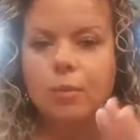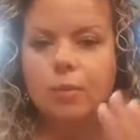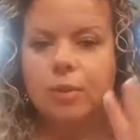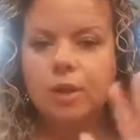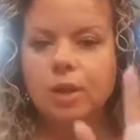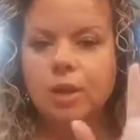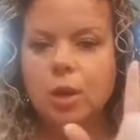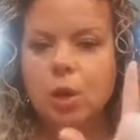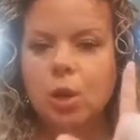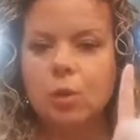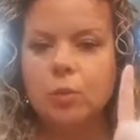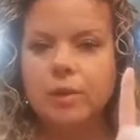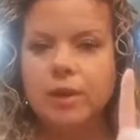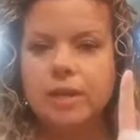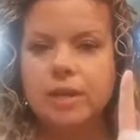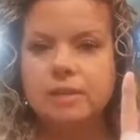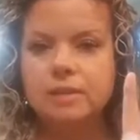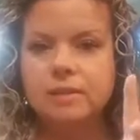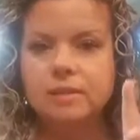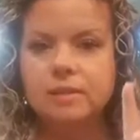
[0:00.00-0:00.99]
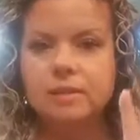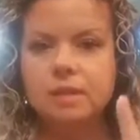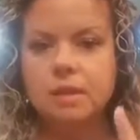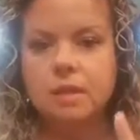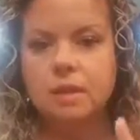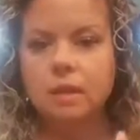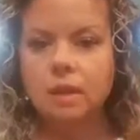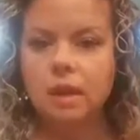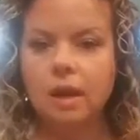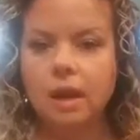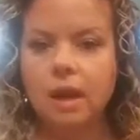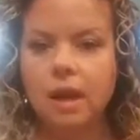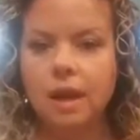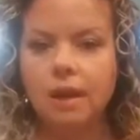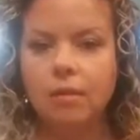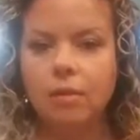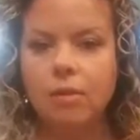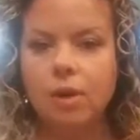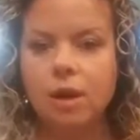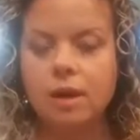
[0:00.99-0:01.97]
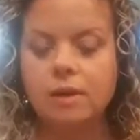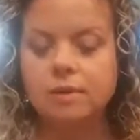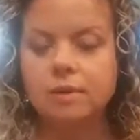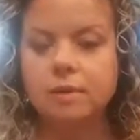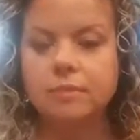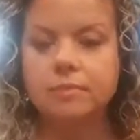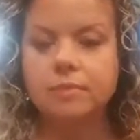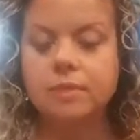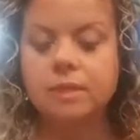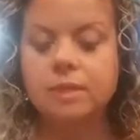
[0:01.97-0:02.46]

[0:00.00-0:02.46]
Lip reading: we can already see how awesome